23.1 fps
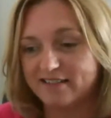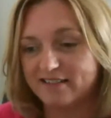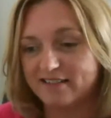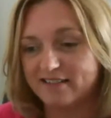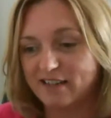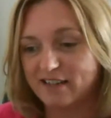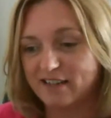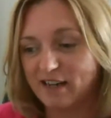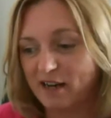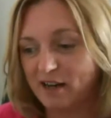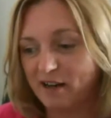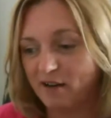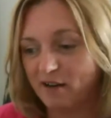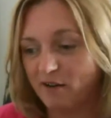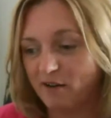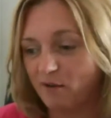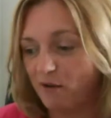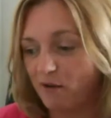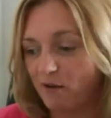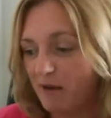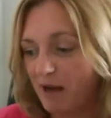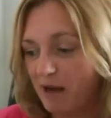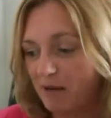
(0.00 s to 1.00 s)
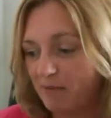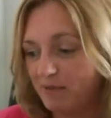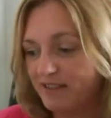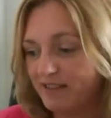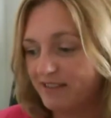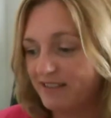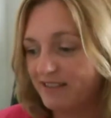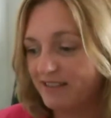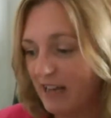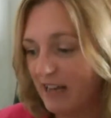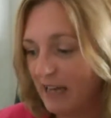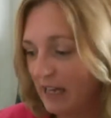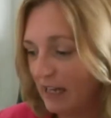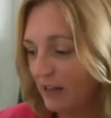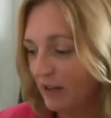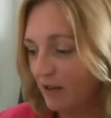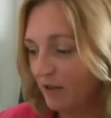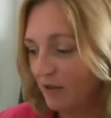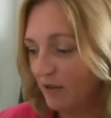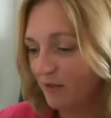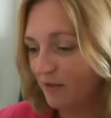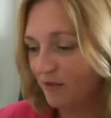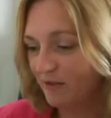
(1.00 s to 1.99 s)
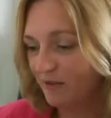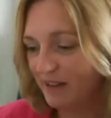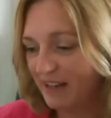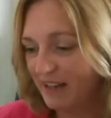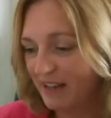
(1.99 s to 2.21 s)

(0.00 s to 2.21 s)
And I'm happy to say